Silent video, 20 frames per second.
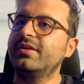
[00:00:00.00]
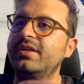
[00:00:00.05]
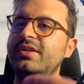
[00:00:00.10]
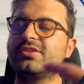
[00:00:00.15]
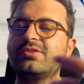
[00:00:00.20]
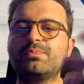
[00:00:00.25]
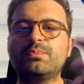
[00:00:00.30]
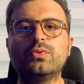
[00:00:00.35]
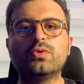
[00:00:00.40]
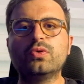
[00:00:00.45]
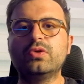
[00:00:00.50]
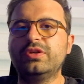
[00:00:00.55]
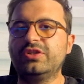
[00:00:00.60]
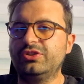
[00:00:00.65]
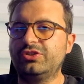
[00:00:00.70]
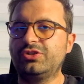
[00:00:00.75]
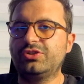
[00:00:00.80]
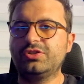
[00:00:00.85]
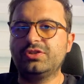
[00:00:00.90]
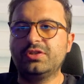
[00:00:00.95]
it's
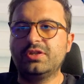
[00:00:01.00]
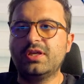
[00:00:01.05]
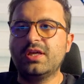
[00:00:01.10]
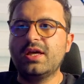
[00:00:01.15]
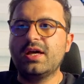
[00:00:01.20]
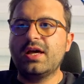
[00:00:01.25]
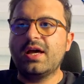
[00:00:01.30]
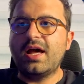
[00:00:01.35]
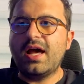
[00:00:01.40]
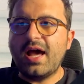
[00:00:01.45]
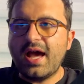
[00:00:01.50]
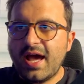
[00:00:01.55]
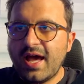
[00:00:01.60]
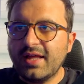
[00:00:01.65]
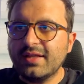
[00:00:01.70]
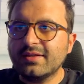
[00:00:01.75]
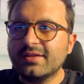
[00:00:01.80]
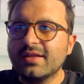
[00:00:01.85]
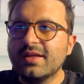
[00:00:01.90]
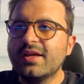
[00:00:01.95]
bullish.
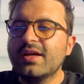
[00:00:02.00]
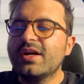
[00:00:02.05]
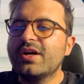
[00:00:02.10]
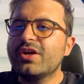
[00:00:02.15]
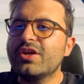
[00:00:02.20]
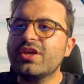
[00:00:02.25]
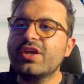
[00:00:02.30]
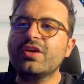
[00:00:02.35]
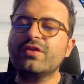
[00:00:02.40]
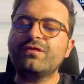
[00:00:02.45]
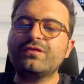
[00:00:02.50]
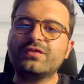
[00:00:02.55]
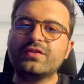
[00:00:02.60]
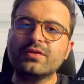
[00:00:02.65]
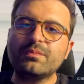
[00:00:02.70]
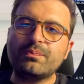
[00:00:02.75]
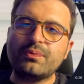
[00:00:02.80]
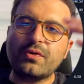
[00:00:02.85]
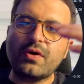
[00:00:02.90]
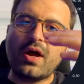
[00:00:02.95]
And if the
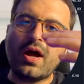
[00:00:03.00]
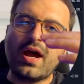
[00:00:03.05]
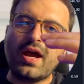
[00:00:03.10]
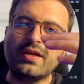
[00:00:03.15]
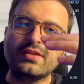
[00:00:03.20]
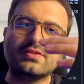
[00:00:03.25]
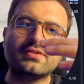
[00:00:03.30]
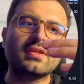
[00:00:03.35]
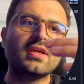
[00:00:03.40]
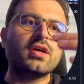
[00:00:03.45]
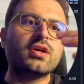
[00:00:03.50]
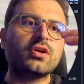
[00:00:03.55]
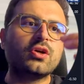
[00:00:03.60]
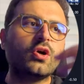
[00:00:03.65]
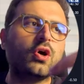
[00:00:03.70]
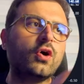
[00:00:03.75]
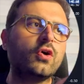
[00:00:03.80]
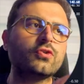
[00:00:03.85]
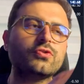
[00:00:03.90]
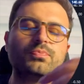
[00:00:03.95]
price
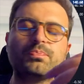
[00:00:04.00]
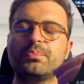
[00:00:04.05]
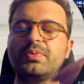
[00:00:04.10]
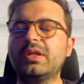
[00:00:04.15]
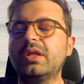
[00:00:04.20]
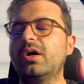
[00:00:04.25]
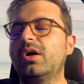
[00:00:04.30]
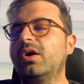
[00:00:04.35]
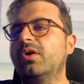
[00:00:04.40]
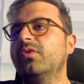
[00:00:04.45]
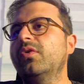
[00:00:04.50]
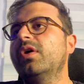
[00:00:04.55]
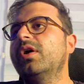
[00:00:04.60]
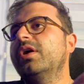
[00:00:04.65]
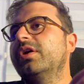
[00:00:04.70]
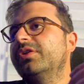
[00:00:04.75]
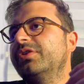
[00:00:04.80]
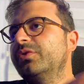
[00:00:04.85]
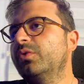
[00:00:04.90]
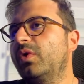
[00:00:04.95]
goes below
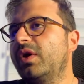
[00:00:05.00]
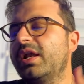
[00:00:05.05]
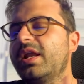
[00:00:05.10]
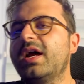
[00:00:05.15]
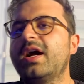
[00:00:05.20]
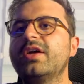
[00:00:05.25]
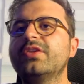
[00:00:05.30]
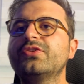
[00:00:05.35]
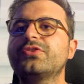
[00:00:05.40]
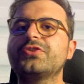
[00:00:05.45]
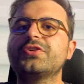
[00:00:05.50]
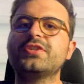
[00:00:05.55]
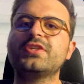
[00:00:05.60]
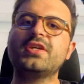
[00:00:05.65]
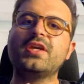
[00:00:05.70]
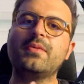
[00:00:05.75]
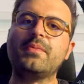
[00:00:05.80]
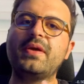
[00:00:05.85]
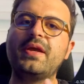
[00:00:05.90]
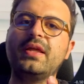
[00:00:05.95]
the 100
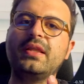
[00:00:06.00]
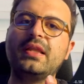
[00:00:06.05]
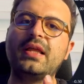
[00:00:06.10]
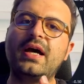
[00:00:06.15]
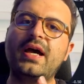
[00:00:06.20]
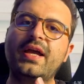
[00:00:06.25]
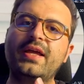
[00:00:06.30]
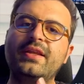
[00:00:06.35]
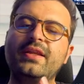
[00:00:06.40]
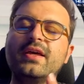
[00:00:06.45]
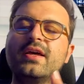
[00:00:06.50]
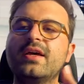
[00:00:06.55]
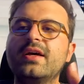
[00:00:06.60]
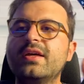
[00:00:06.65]
EMA line,